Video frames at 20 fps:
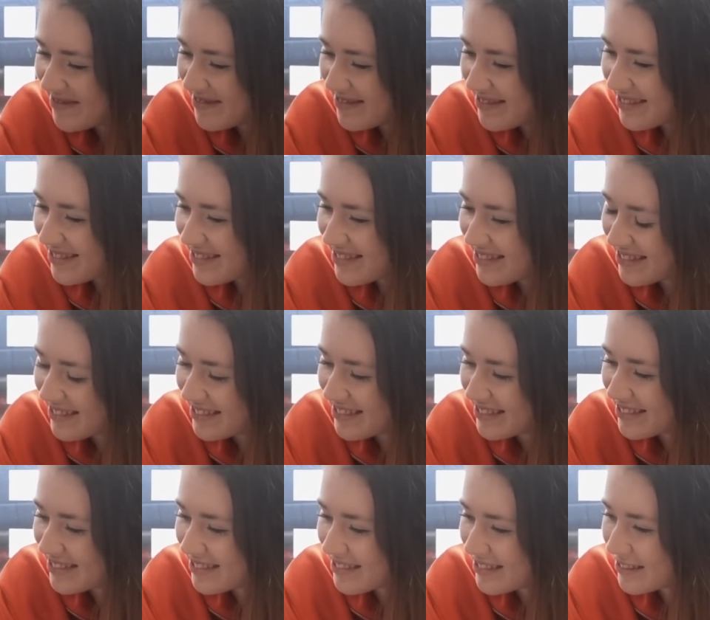
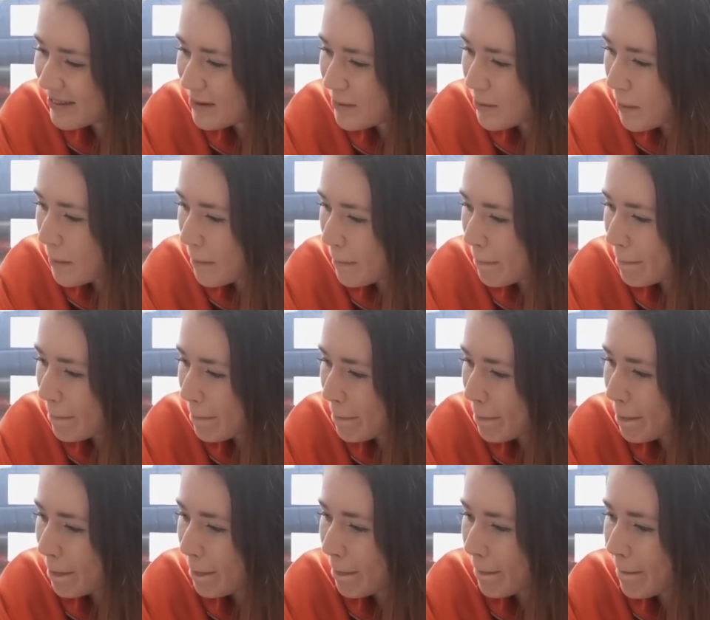
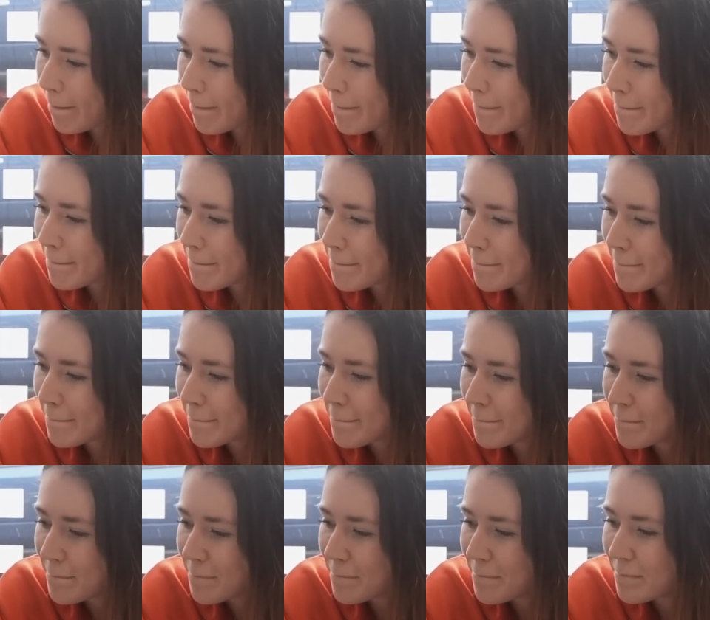
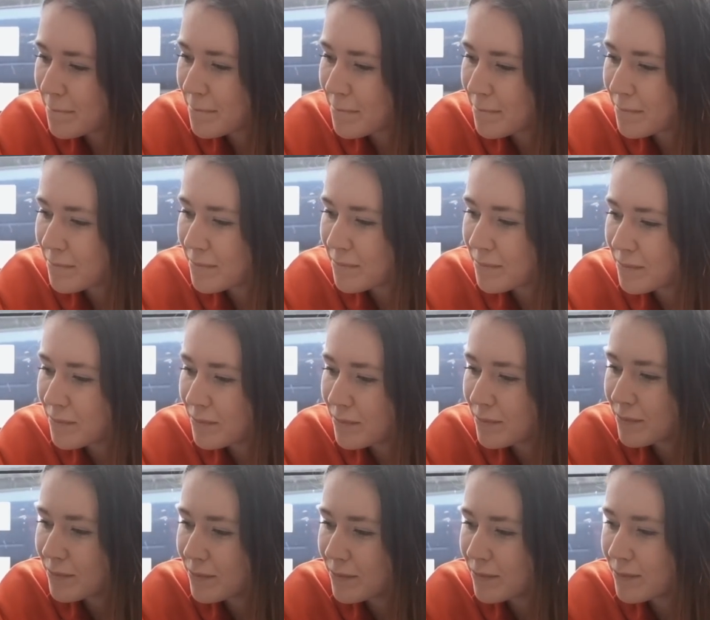
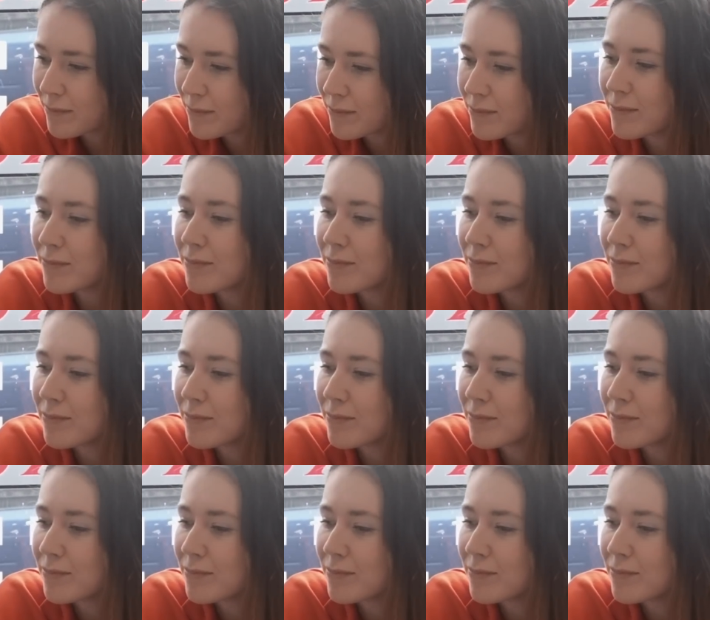This person isn't speaking.